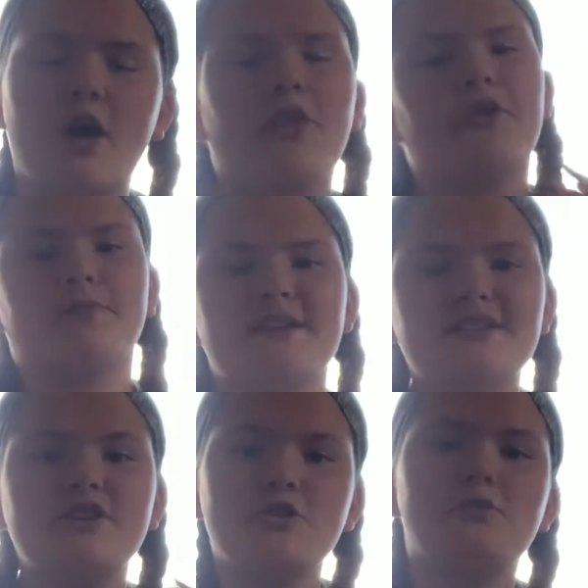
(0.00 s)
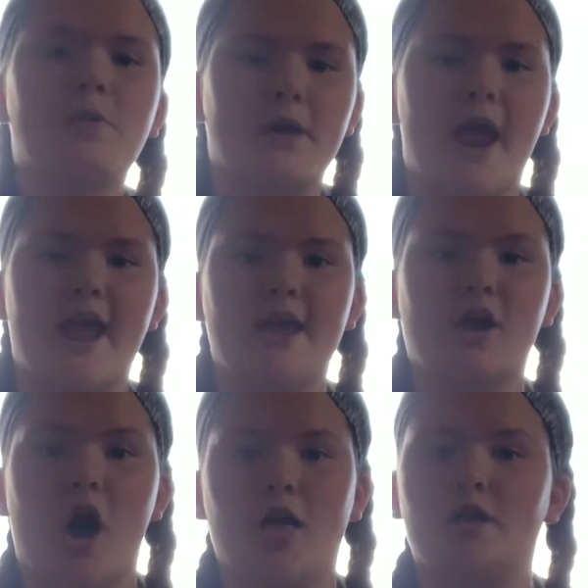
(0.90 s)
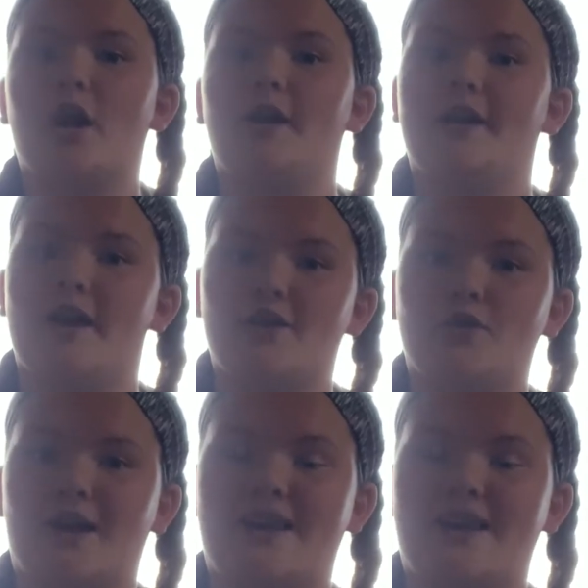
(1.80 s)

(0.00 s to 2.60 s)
all, the reason you put a collar on an indoor